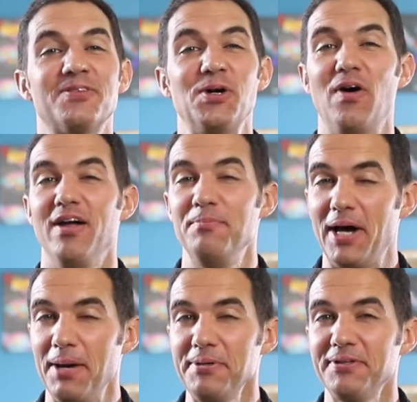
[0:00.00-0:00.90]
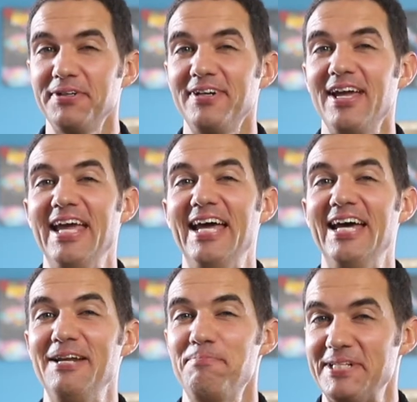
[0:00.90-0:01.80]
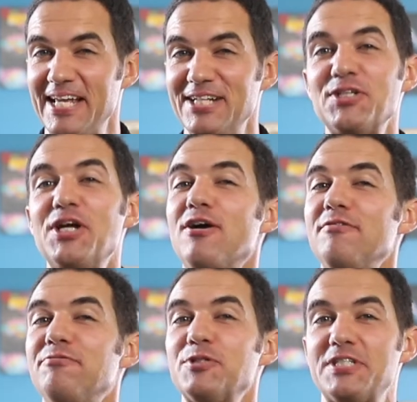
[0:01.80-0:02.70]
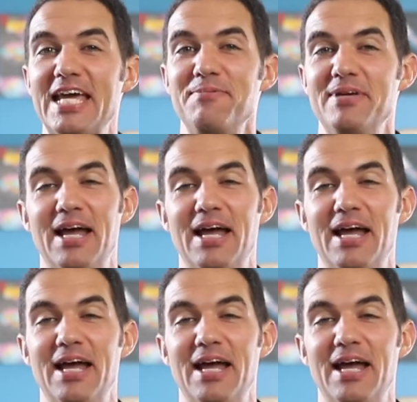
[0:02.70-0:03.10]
though unpopular and potentially hurtful statement